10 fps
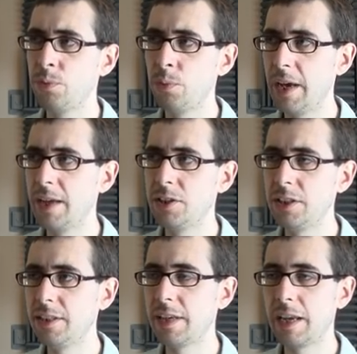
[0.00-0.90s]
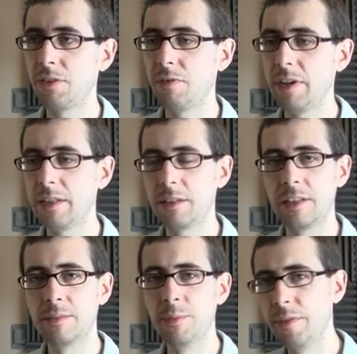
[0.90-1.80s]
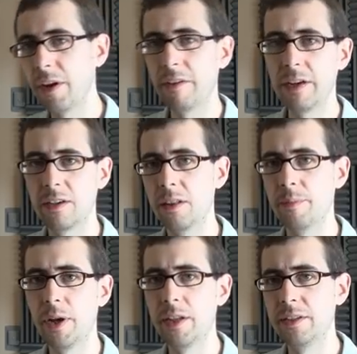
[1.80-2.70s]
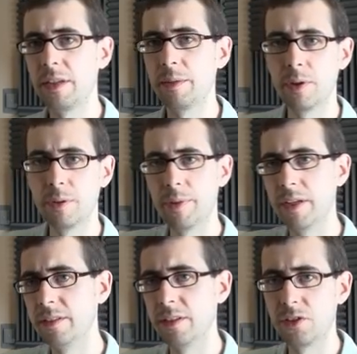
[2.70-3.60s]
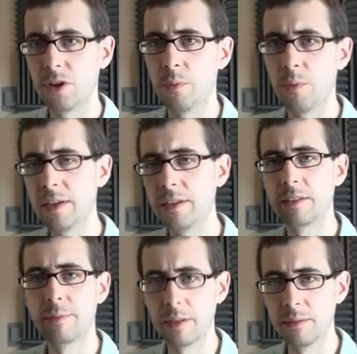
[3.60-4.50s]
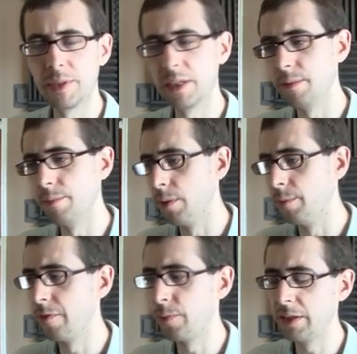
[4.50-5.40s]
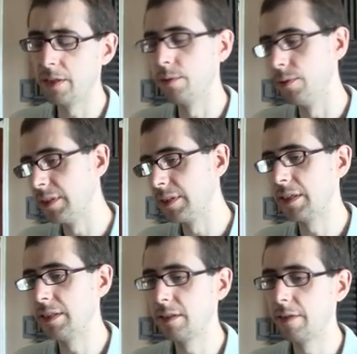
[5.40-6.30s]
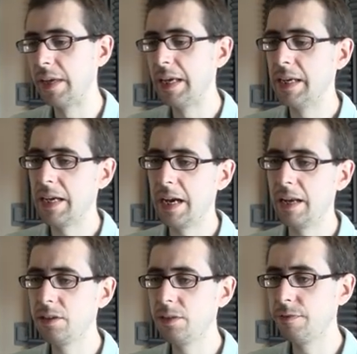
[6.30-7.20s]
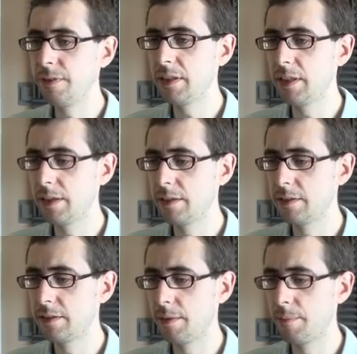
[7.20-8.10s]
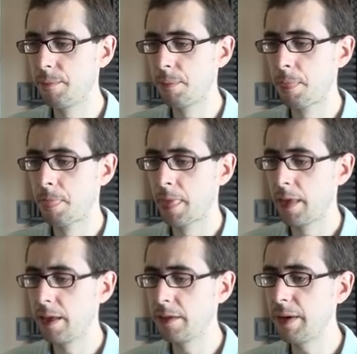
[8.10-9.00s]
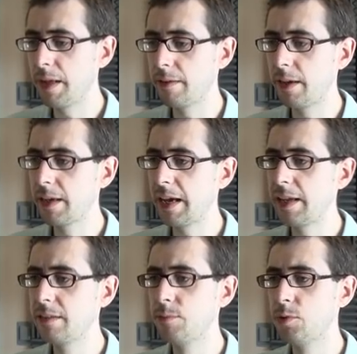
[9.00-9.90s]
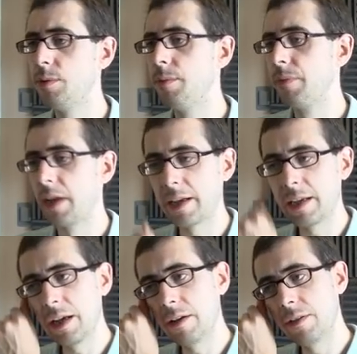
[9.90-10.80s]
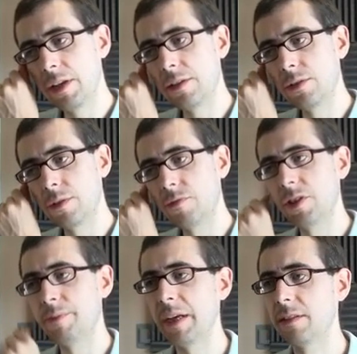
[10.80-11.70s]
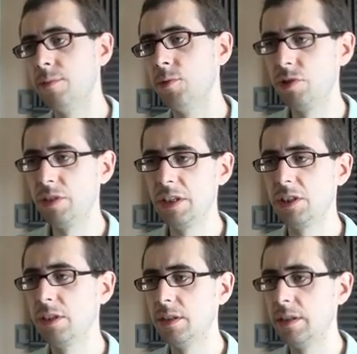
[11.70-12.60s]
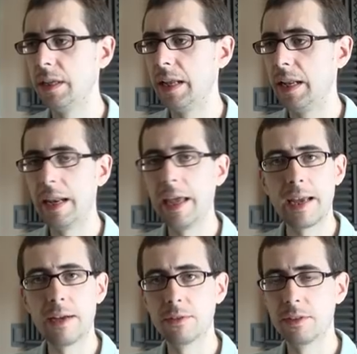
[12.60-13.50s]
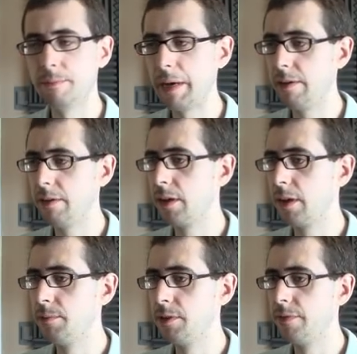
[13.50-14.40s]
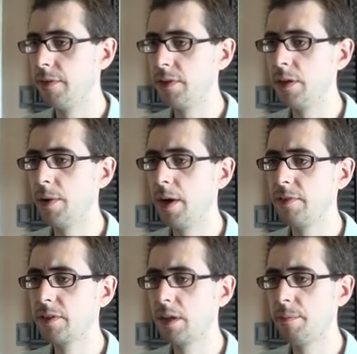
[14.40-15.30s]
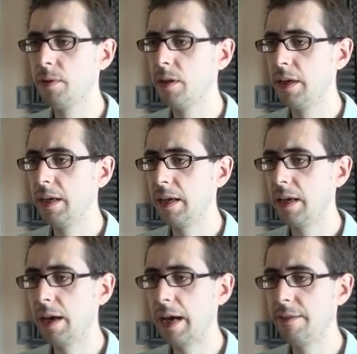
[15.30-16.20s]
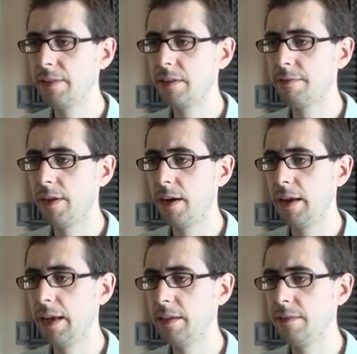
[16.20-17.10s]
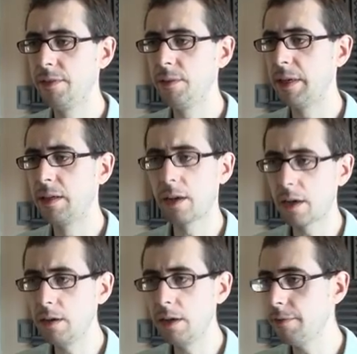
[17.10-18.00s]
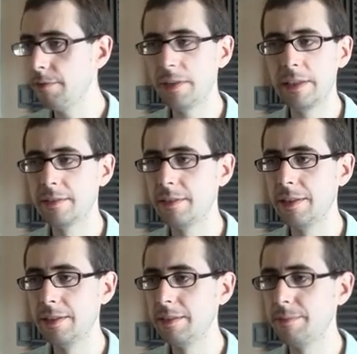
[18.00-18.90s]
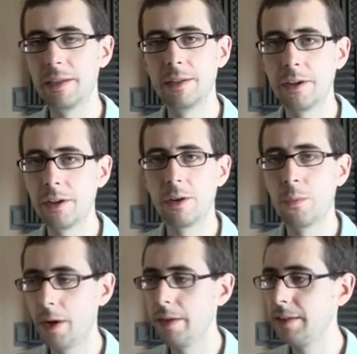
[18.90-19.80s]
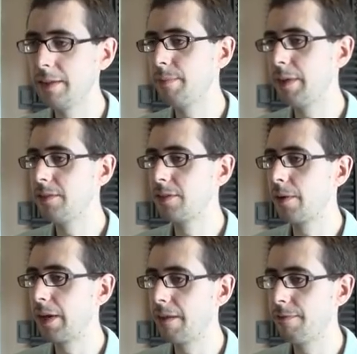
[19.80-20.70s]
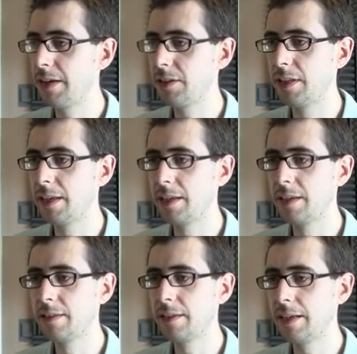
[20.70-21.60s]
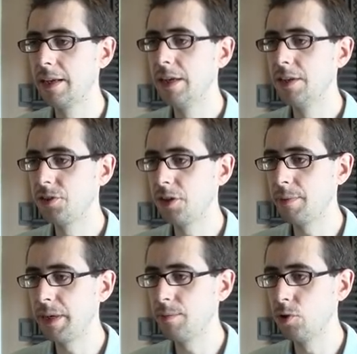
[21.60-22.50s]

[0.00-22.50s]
where G T K three is, is moving around a lot of the buttons. They put buttons at the top where you'd expect them to be at the bottom of a window and all this kind of stuff. And I do feel that um, as well, like it has a more, like it, it, it sort of respects the more traditional layouts and paradigms of, of U I. For example, Uh, having the file edit view menu. Like I love these th this menu. I don't know why these menus are going out of fashion. They can contain so many